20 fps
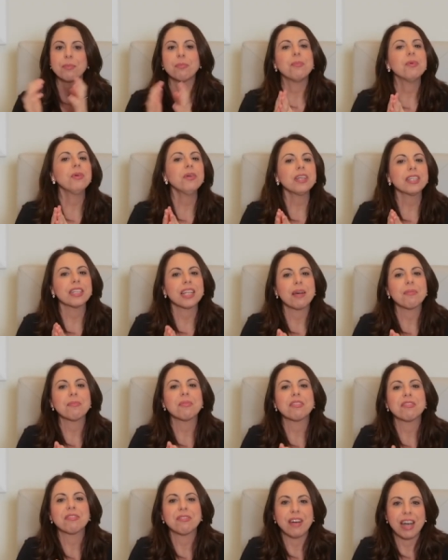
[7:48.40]
Book
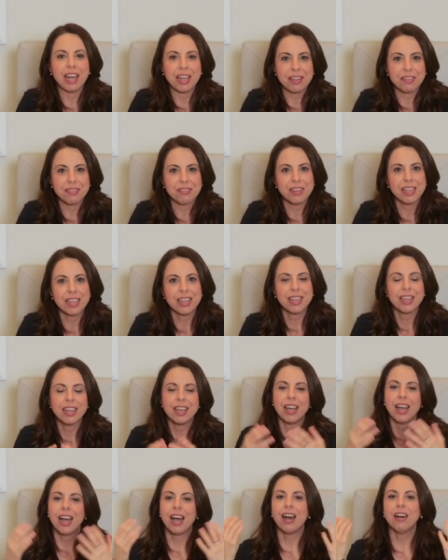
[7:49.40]
number five,
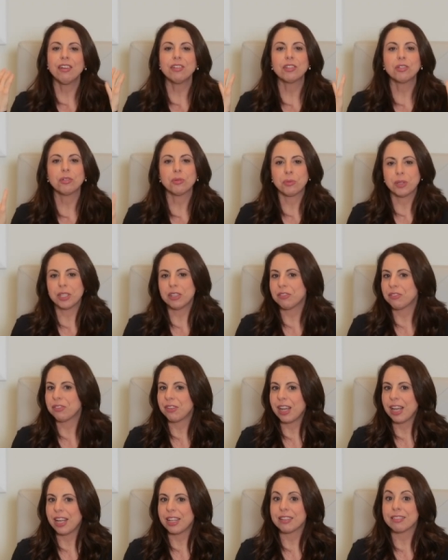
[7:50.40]
How to Win
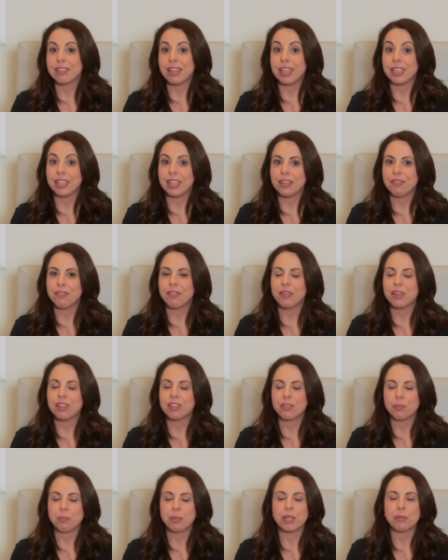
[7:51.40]
Friends and
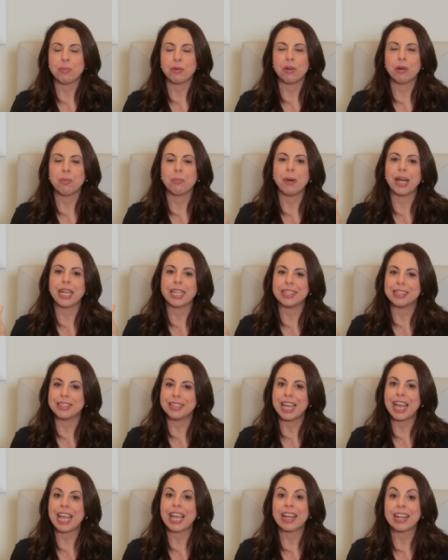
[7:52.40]
Influence People by
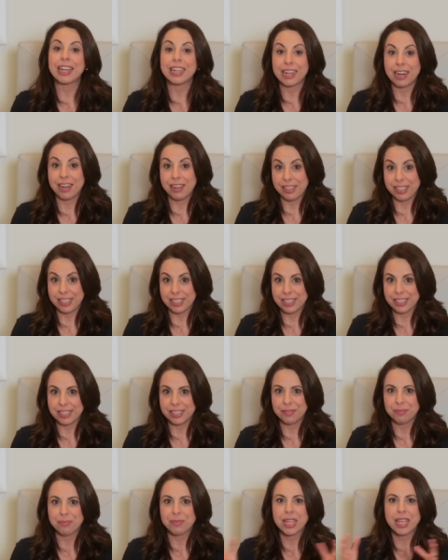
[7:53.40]
Dale
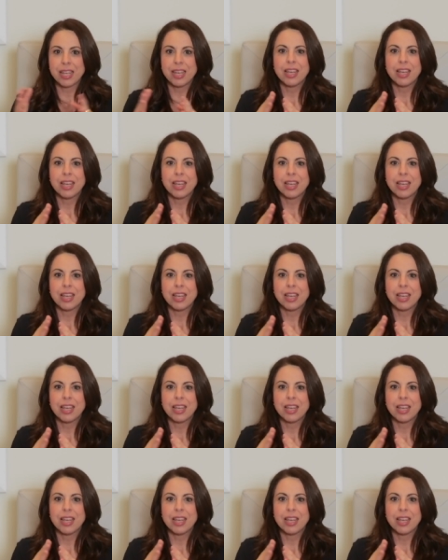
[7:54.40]
Carnegie.